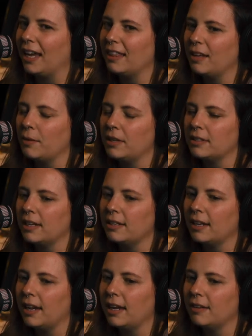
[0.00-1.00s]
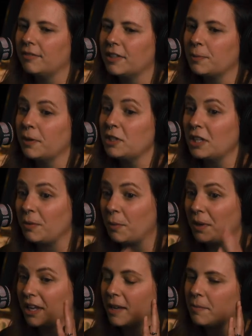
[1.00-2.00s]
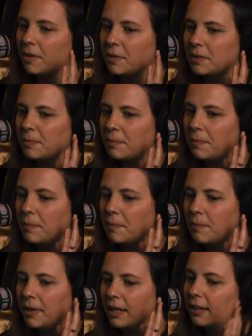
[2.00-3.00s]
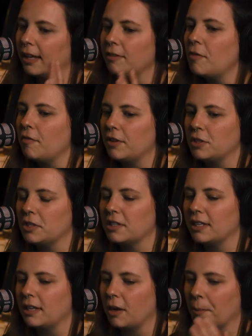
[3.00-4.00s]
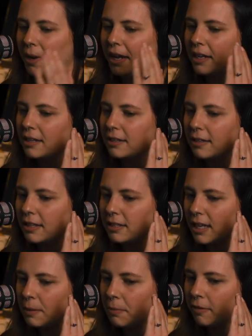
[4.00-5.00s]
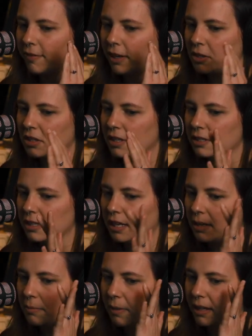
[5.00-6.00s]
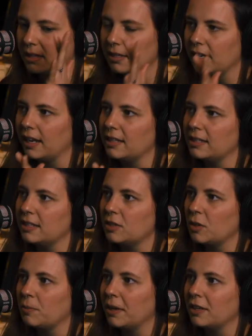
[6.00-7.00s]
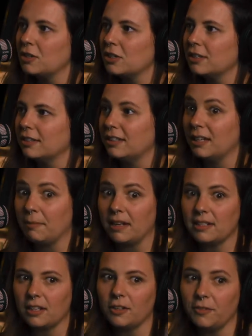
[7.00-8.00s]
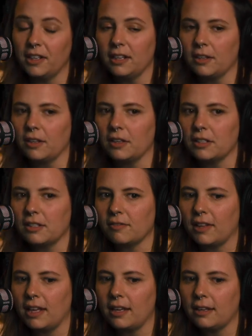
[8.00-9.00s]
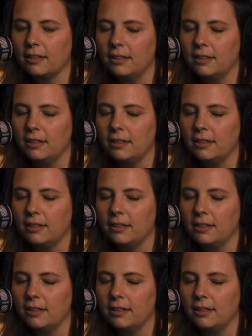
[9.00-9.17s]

I think we tend to have, especially when we keep those big life visions in our mind, this like perfectionistic mindset I see so much in myself and others of like